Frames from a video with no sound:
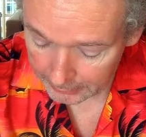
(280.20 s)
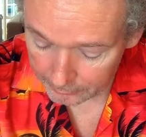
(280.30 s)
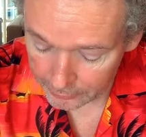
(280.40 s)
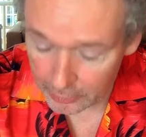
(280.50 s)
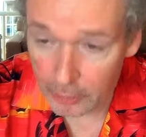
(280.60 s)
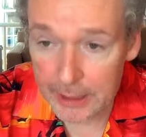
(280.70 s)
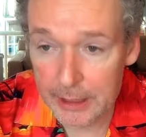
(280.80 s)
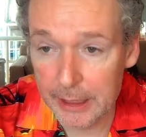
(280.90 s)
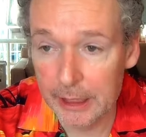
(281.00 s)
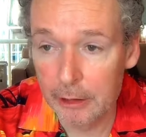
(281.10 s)
gives an
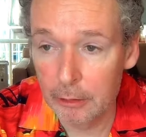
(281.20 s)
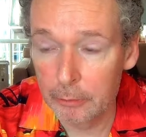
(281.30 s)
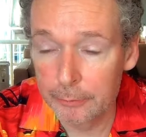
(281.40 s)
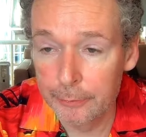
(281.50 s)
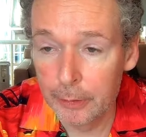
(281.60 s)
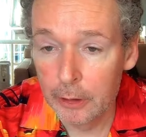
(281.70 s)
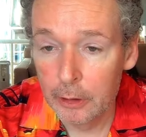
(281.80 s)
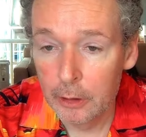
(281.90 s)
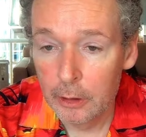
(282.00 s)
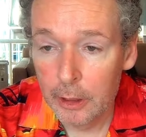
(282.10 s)
idea of
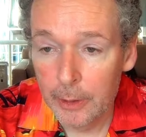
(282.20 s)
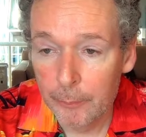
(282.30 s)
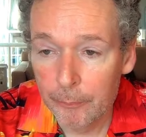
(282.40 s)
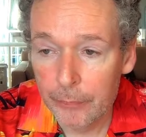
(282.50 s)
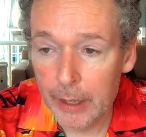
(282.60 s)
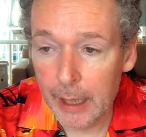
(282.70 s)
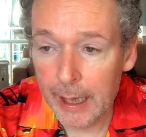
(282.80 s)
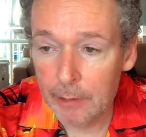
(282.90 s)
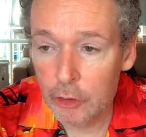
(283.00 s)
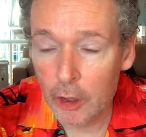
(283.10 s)

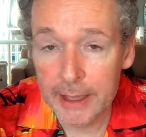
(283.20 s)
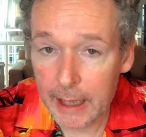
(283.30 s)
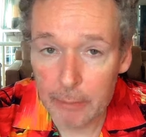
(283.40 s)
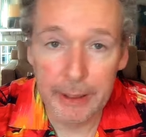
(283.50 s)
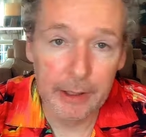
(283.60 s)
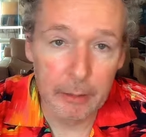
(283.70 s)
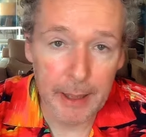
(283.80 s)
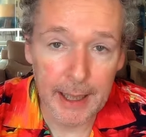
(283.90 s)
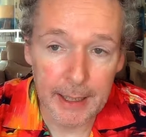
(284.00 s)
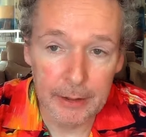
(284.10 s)
how dynamic the
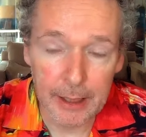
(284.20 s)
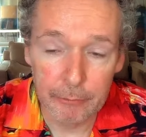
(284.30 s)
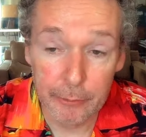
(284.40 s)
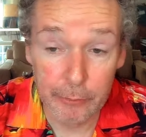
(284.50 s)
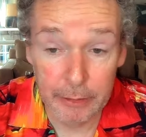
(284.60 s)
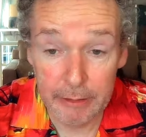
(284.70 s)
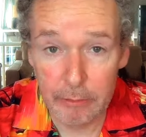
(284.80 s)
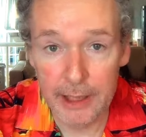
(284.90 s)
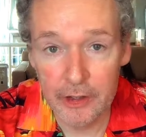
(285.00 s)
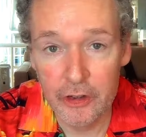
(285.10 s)
band and
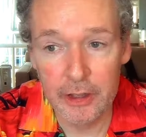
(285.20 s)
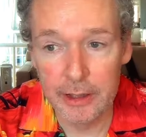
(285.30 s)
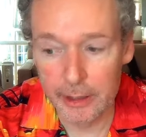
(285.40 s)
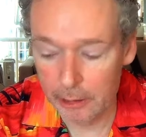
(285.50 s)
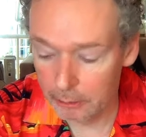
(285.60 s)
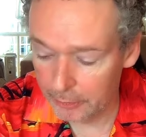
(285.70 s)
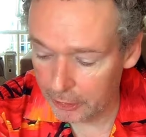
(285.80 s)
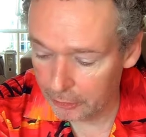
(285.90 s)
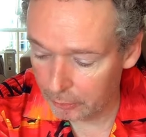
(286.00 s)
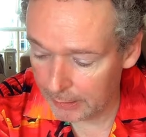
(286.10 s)
free-ranging they are on
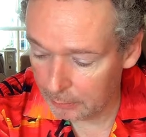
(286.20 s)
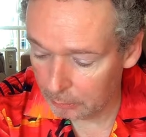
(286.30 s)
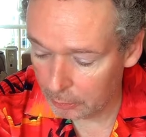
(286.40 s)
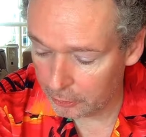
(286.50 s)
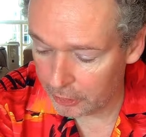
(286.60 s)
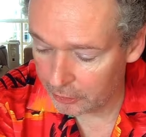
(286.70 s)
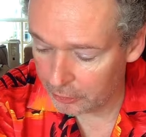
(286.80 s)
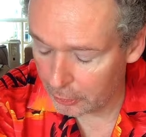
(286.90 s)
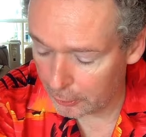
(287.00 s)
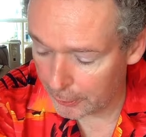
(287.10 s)
this record, because it's
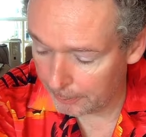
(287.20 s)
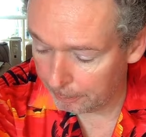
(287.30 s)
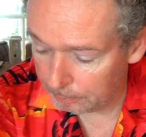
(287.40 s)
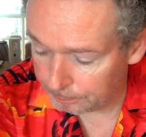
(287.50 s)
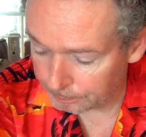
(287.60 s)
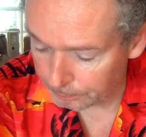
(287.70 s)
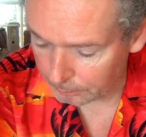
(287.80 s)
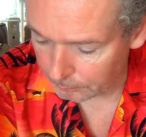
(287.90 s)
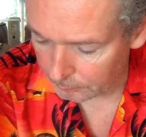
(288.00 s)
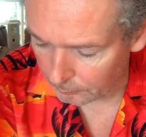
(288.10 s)
got
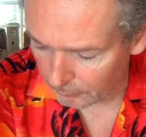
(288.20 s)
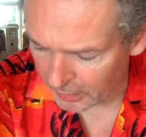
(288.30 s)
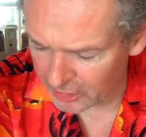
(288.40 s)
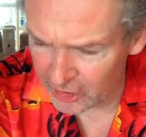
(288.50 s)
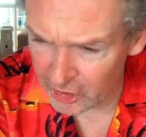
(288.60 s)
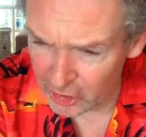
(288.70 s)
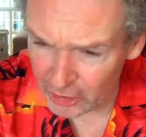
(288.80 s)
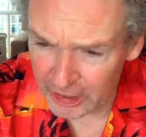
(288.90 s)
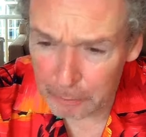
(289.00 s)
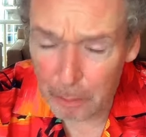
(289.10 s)

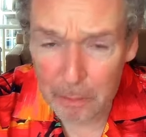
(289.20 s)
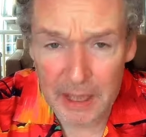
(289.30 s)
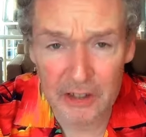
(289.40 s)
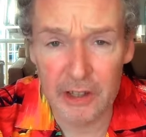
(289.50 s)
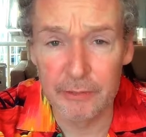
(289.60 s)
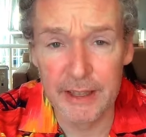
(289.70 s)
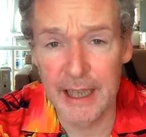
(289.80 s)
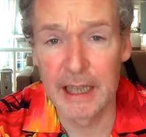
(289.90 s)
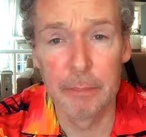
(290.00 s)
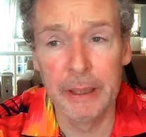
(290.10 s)
this massive
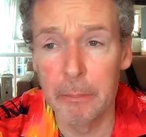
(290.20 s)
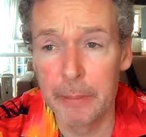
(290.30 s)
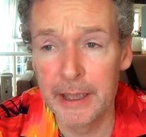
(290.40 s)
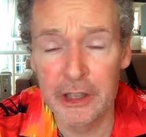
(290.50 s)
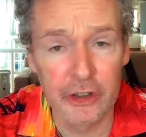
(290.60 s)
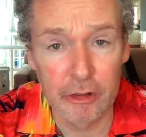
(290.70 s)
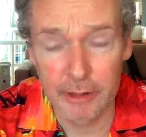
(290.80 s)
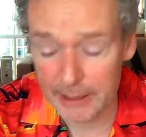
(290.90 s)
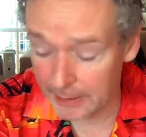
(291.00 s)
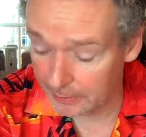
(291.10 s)
galloping beat
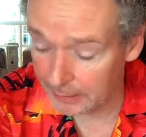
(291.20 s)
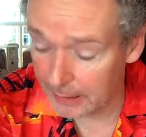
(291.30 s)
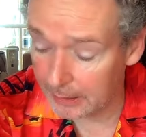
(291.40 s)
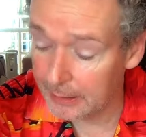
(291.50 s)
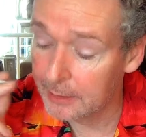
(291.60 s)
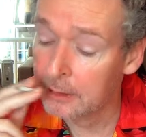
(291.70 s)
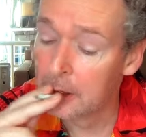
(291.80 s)
straight out of the gate.